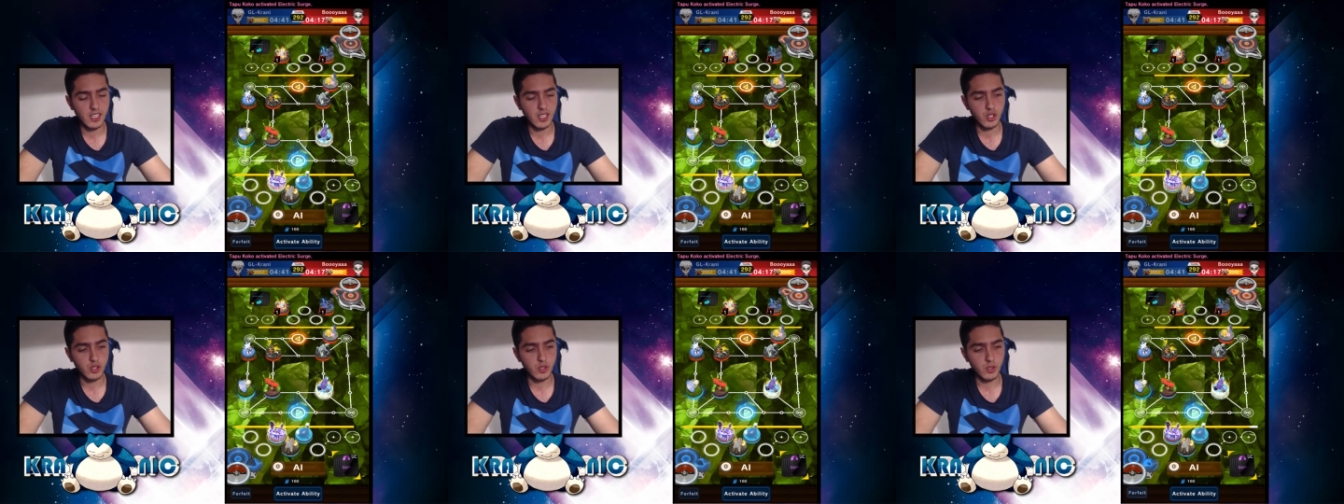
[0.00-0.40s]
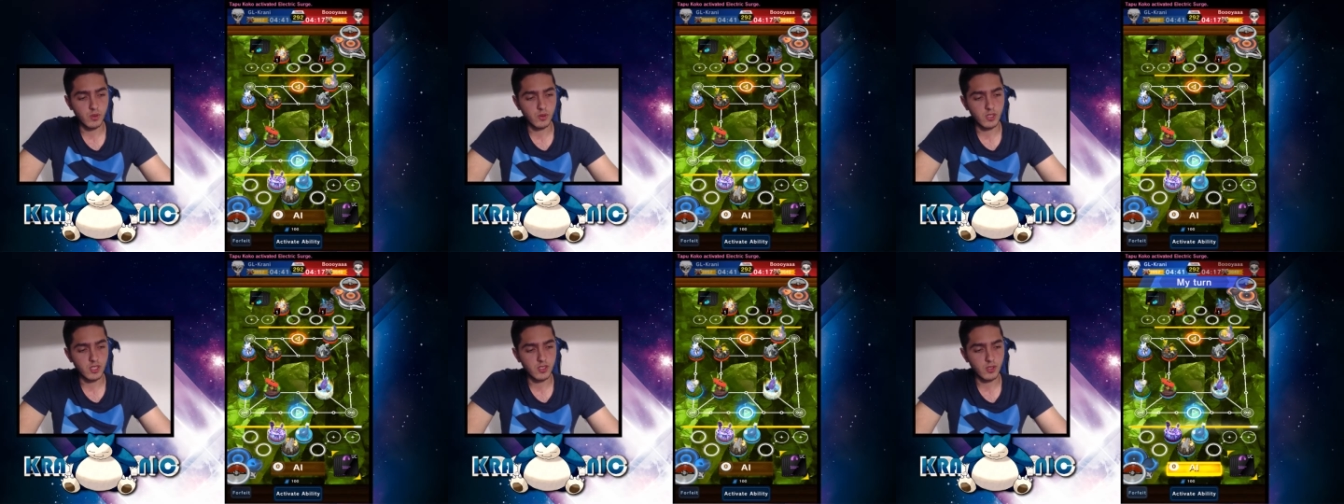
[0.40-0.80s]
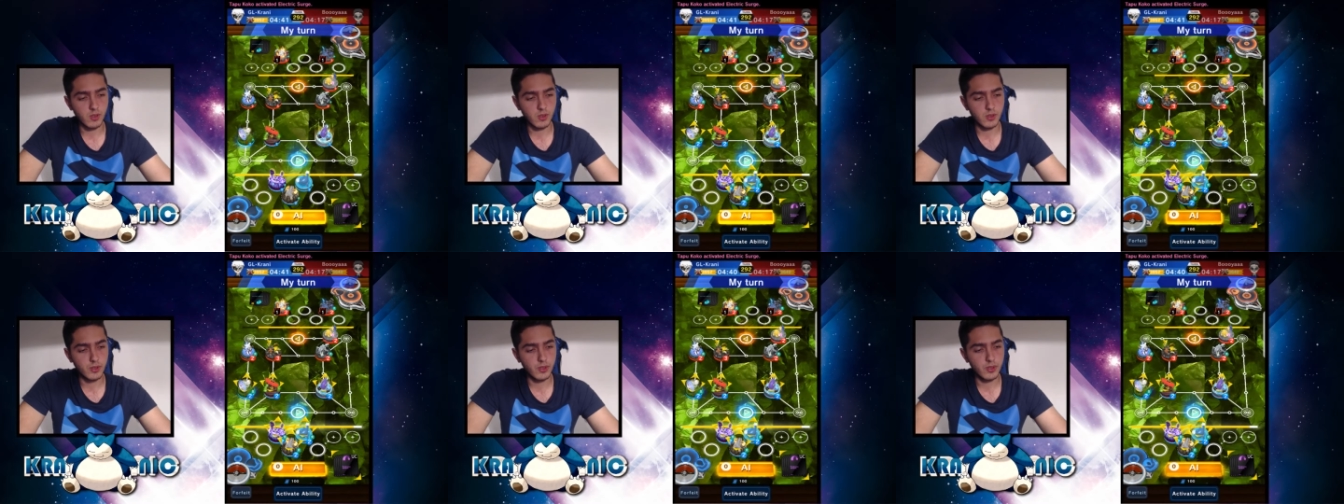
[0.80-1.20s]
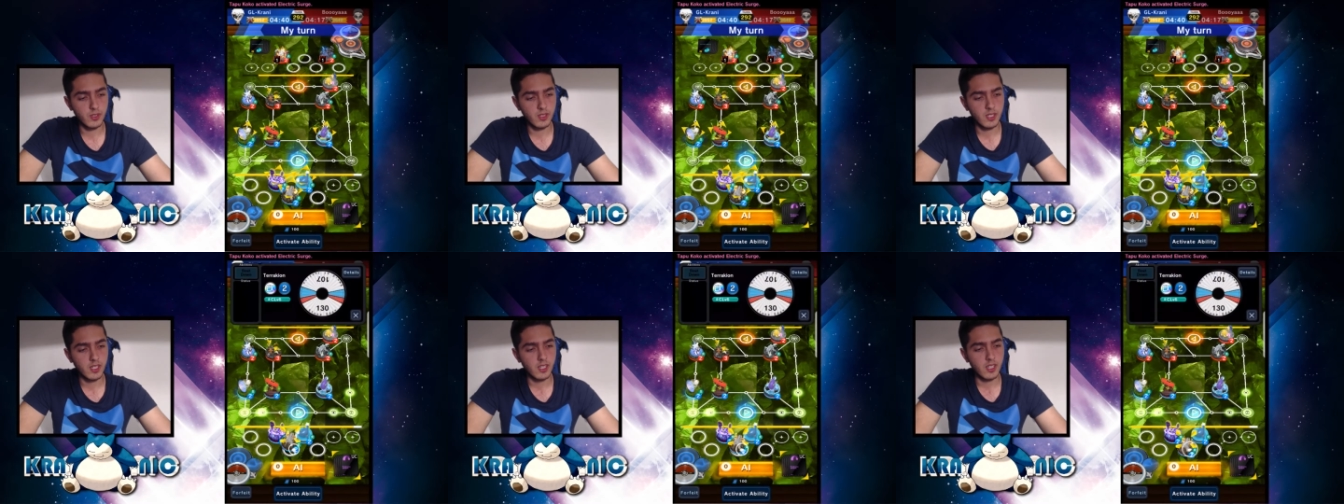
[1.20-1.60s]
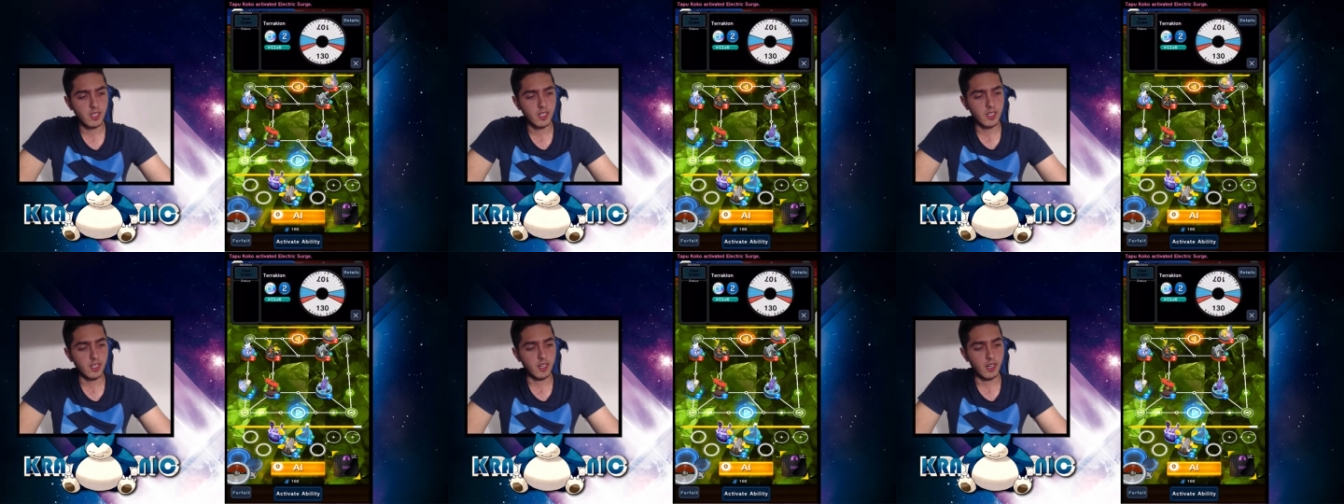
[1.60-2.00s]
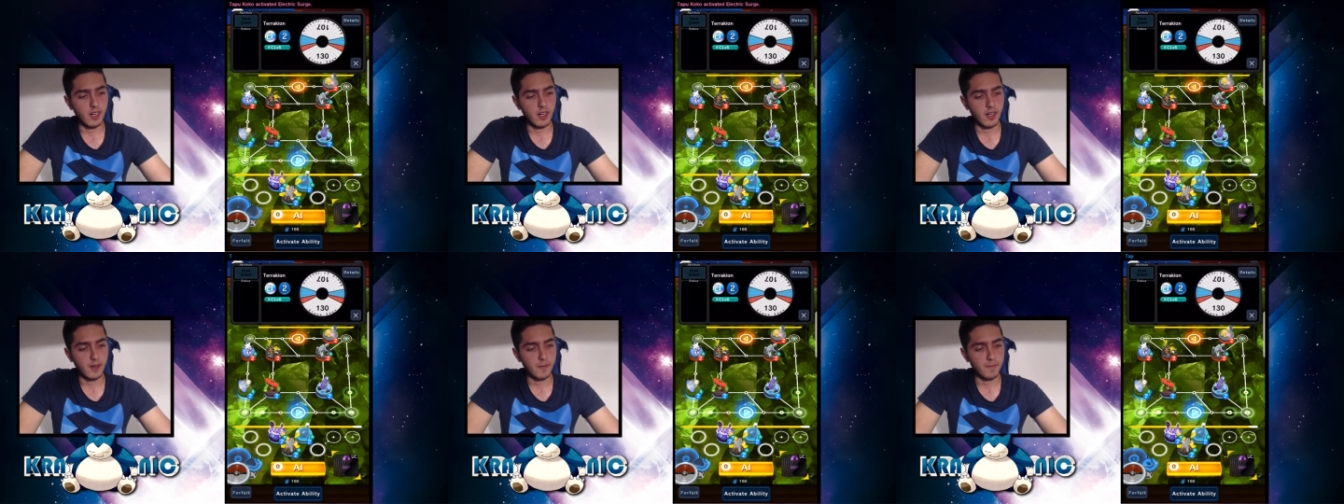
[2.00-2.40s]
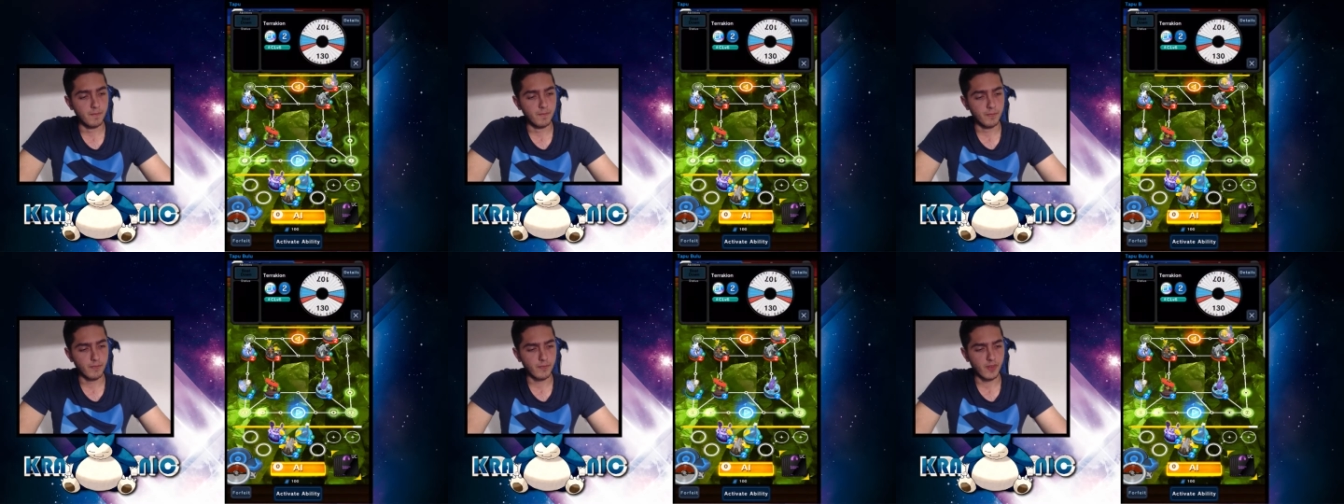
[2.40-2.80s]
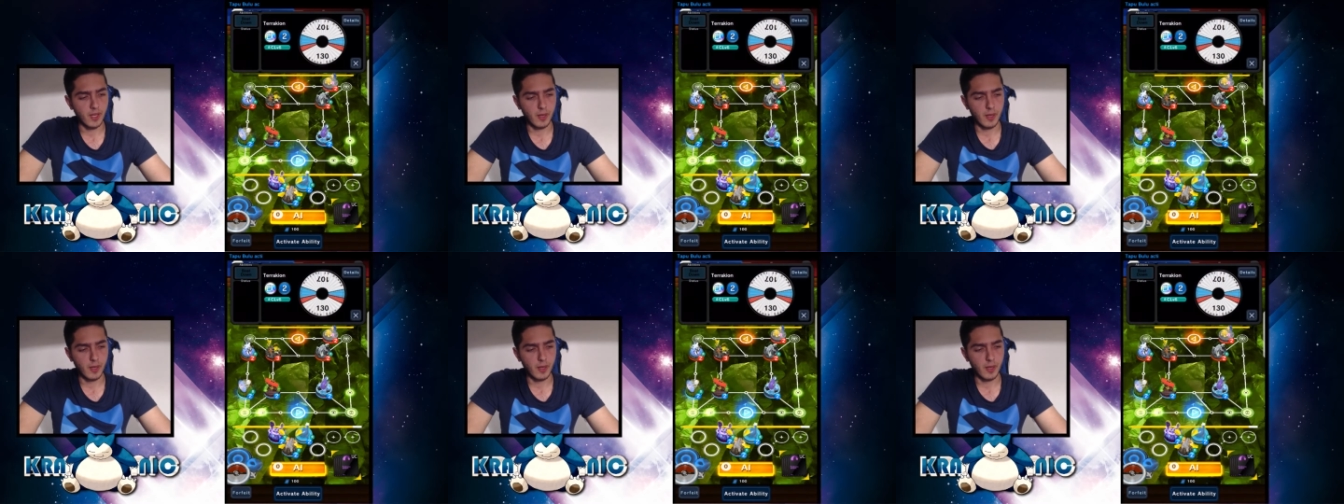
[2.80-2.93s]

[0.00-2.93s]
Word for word: so it's all good. Um,